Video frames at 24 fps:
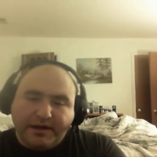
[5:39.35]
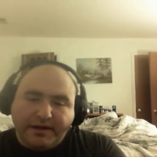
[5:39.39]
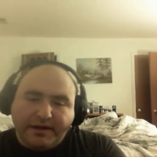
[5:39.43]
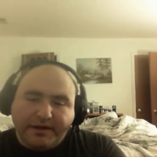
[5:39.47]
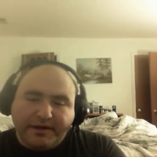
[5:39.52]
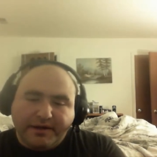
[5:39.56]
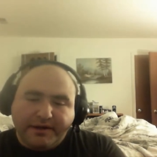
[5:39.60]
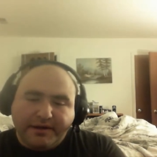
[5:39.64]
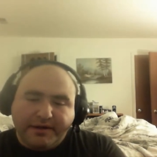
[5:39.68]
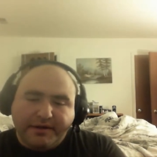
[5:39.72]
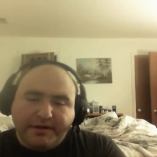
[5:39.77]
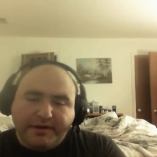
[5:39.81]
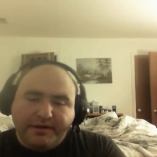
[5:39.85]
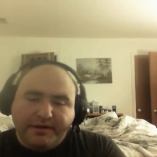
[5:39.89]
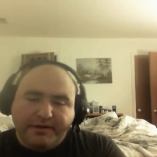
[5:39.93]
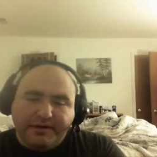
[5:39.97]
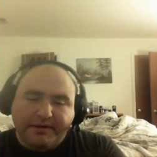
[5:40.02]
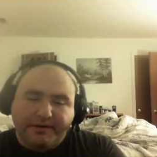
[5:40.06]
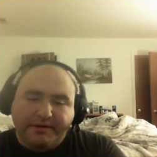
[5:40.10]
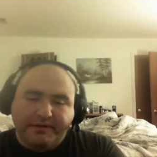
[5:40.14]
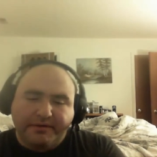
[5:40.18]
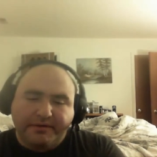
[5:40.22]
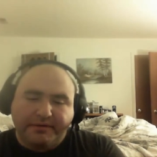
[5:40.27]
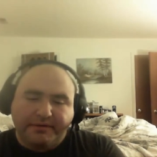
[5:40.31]

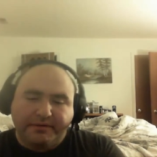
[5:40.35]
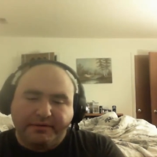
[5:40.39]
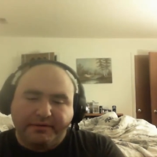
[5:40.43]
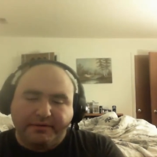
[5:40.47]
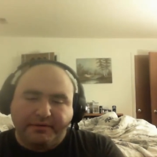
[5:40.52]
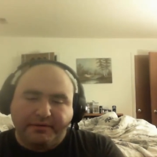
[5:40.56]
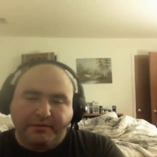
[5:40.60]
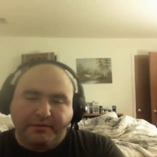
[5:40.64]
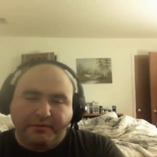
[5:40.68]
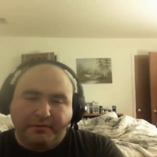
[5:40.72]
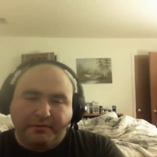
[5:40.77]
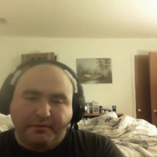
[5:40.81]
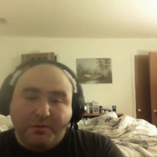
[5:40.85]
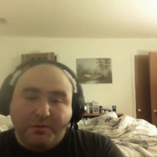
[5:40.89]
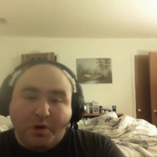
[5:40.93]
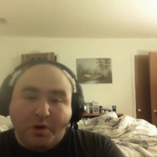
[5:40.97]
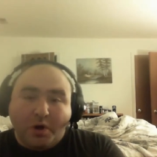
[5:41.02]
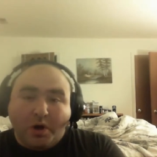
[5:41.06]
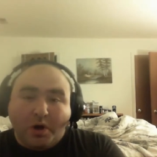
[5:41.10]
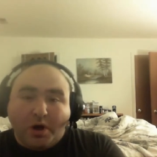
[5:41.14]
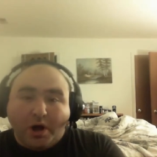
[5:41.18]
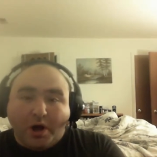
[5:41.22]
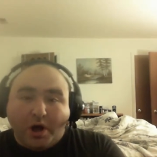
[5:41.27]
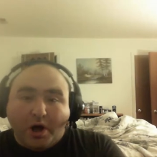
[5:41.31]

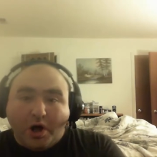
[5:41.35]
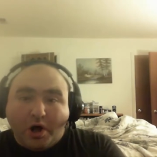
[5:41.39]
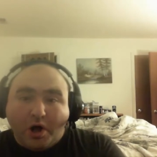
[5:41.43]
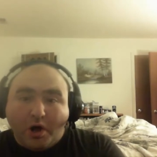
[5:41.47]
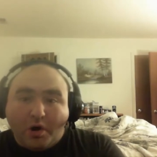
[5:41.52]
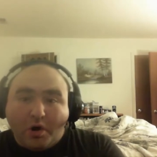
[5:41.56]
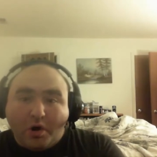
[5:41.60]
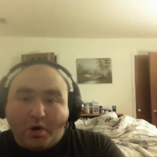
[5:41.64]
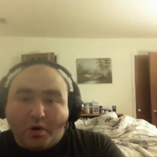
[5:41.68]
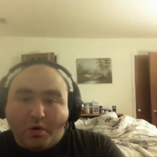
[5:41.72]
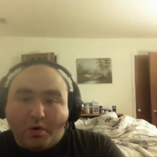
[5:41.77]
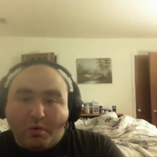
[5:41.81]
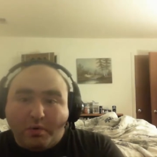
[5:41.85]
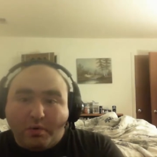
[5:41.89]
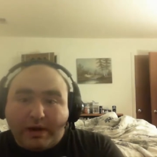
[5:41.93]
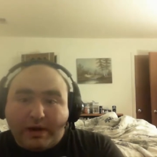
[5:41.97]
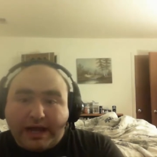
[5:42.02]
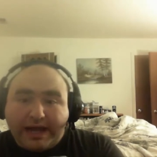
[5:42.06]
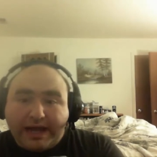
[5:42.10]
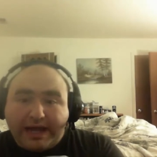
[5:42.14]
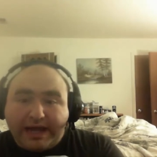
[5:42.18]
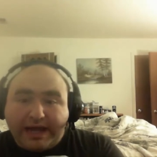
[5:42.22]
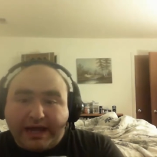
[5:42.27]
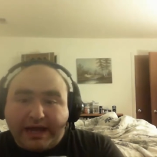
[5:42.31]
Oh,
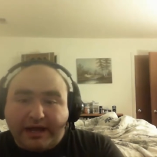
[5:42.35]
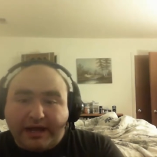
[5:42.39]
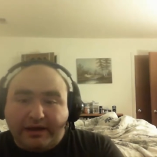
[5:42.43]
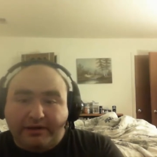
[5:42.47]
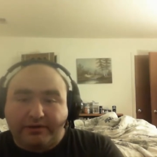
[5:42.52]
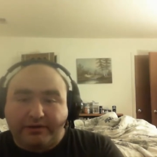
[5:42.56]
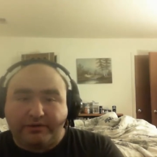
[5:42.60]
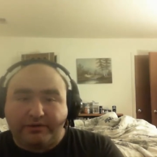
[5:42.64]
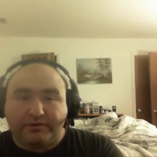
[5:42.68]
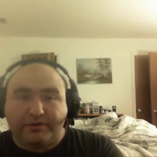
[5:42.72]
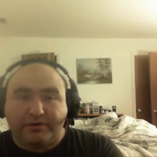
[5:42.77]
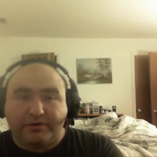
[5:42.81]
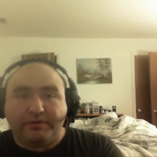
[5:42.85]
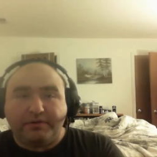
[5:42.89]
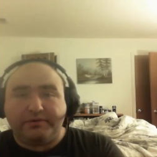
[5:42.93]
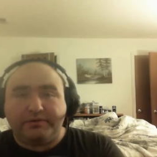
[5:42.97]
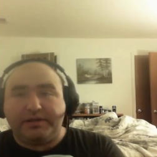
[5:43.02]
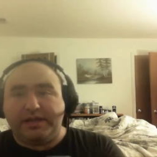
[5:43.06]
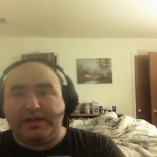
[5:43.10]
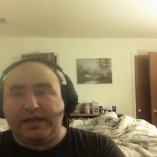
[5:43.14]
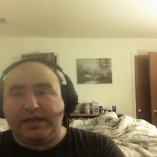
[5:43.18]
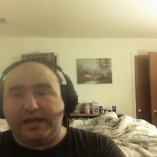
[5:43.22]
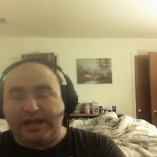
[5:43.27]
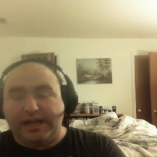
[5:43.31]
wow.
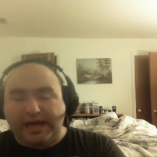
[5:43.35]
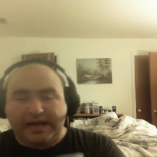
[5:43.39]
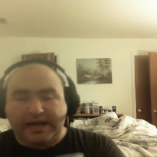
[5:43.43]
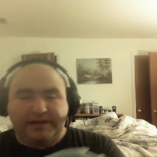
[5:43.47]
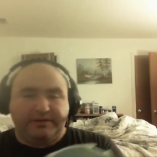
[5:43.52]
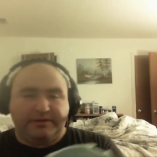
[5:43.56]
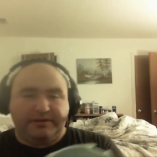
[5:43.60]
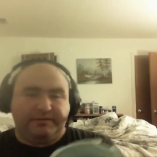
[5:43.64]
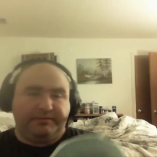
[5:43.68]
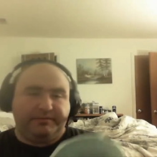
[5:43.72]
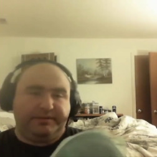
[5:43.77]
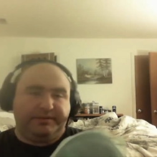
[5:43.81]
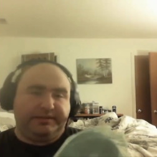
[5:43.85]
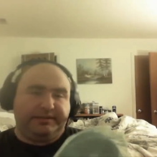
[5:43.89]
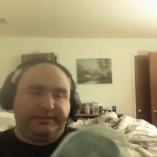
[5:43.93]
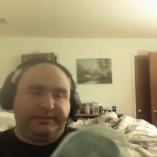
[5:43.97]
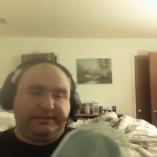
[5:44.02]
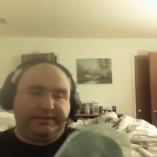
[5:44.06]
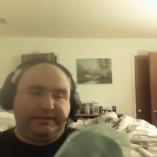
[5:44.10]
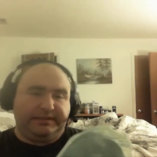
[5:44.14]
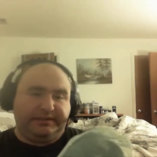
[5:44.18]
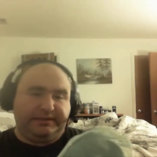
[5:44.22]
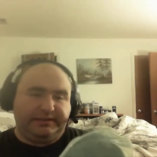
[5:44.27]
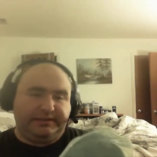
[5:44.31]
Okay, I know
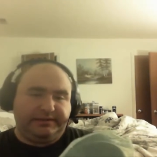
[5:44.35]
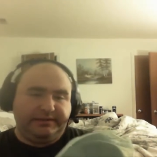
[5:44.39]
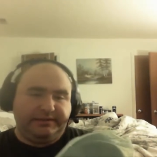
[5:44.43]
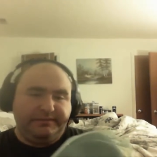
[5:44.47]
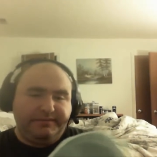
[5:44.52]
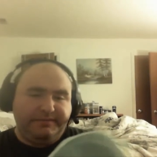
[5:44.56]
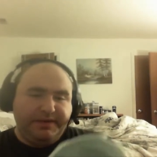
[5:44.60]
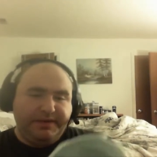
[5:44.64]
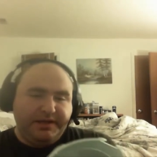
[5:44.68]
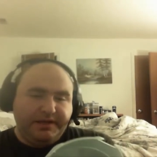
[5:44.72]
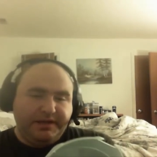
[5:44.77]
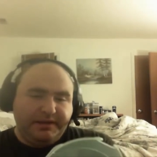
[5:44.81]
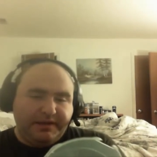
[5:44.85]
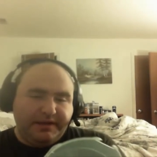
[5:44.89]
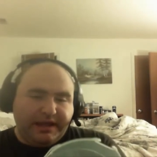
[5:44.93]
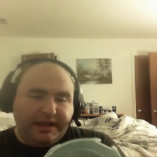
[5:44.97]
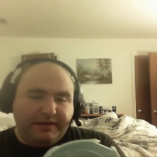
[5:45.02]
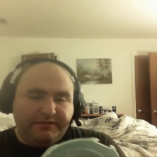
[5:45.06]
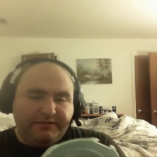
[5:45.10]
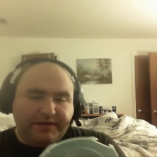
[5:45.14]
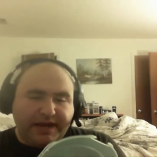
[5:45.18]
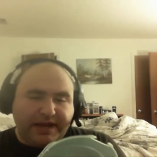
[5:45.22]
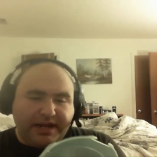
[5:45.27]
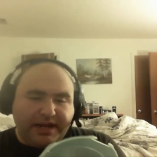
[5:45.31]
what this is.
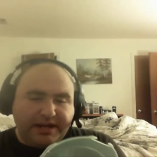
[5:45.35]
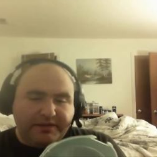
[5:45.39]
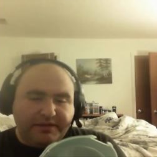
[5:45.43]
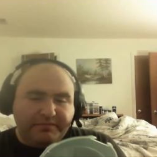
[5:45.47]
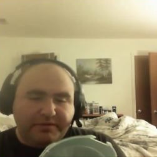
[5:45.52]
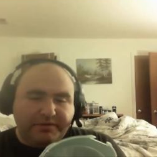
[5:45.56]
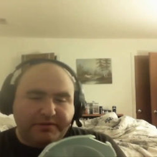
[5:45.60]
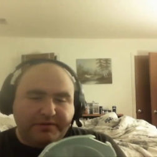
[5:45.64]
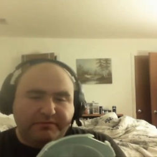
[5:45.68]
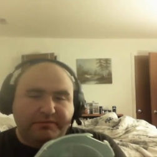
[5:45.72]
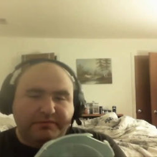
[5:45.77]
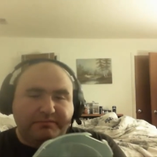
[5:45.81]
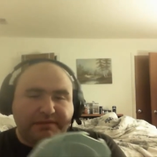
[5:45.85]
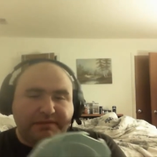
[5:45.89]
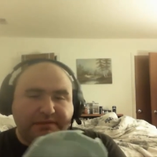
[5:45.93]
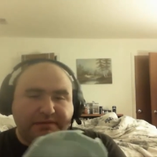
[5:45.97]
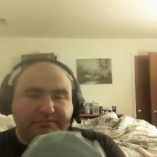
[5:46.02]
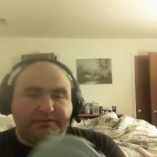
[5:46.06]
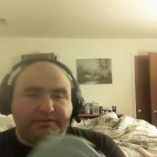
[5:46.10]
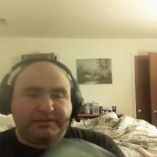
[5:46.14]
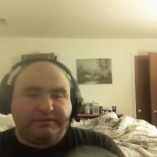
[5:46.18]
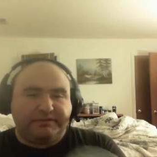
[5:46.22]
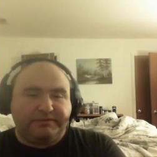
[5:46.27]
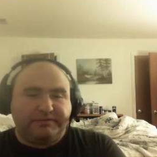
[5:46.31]
If anyone
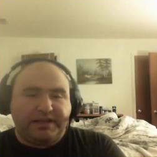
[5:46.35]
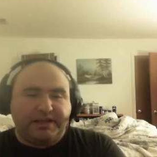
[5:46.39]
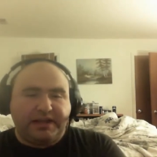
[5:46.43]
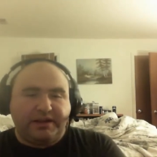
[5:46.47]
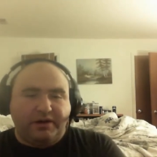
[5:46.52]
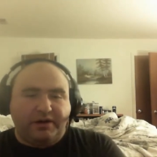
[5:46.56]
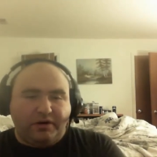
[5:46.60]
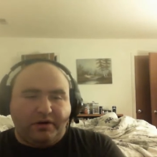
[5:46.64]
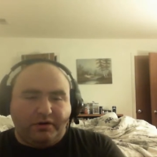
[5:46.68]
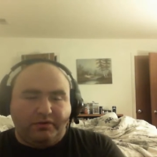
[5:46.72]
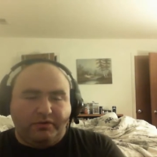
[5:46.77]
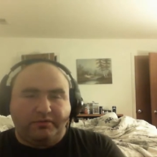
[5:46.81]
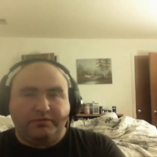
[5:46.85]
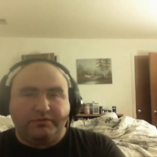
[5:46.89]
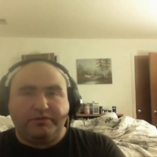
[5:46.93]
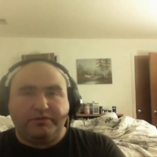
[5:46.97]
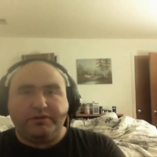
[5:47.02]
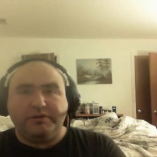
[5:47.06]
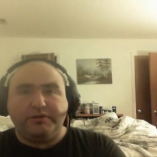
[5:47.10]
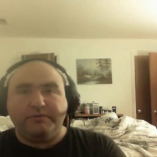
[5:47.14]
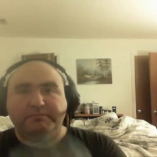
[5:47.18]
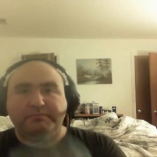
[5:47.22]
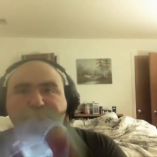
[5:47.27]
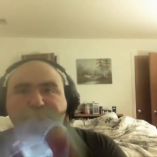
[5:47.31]
remembers if they
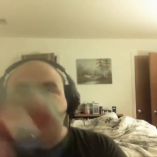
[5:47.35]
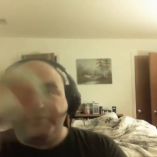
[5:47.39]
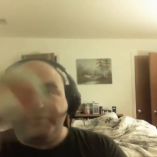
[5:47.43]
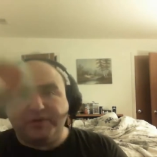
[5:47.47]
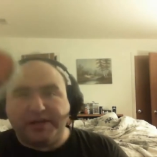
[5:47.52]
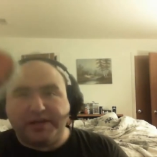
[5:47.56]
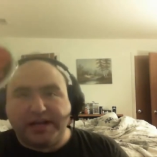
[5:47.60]
owned